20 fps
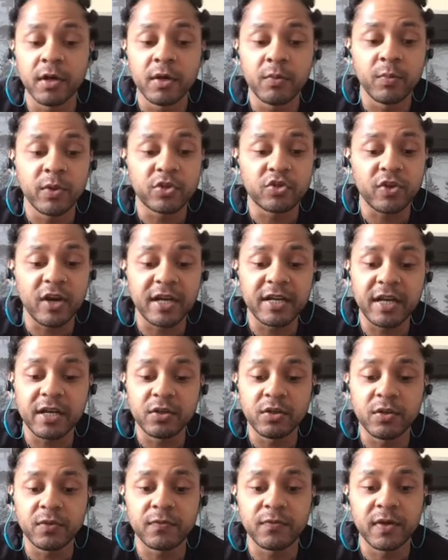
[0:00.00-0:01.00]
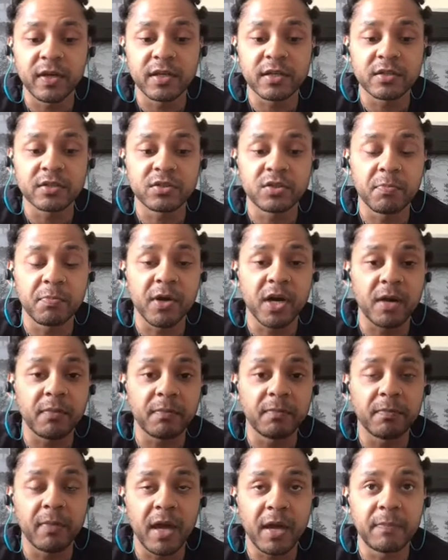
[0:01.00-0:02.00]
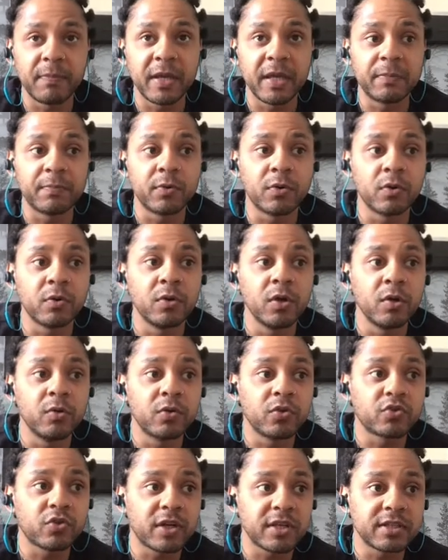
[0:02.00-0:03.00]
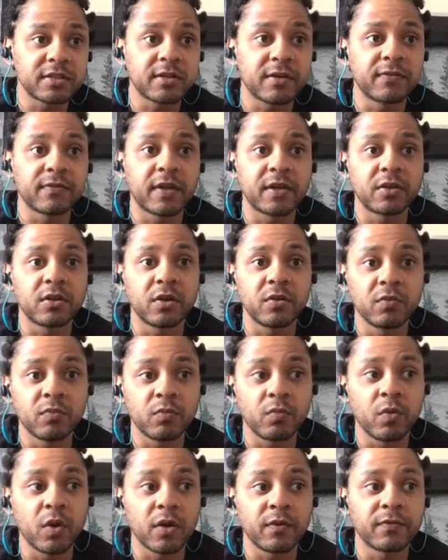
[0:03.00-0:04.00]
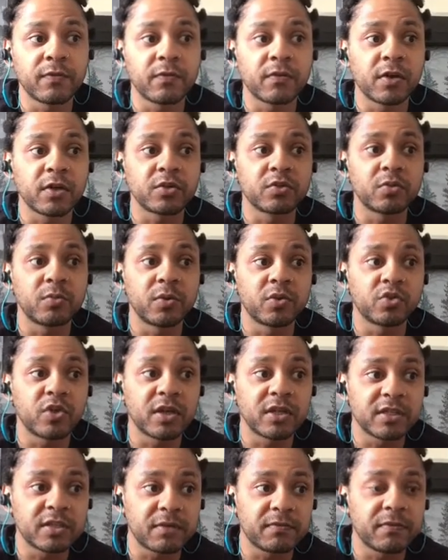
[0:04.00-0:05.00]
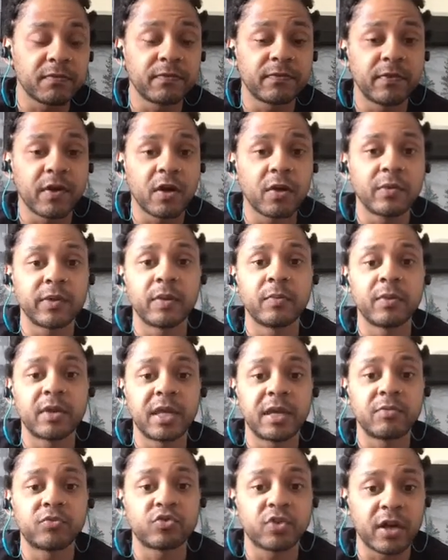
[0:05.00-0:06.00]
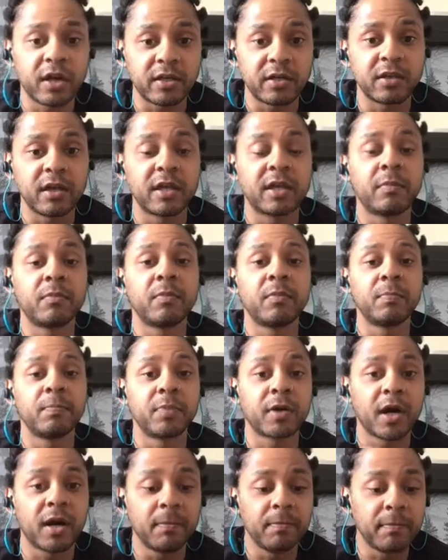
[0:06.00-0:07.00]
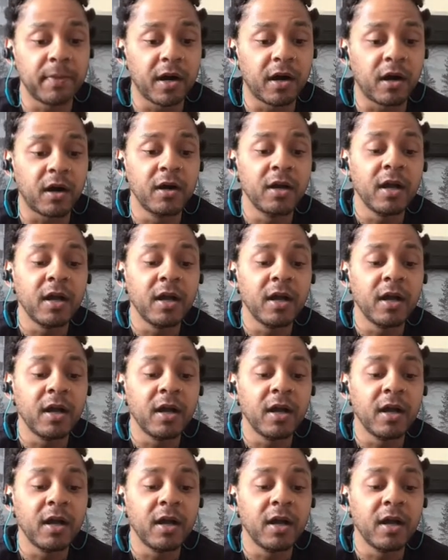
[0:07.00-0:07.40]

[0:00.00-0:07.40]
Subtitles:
We're trying out new things to become better people. We try stuff that don't work for us, or we try stuff and fail, and then we keep trying and then become better.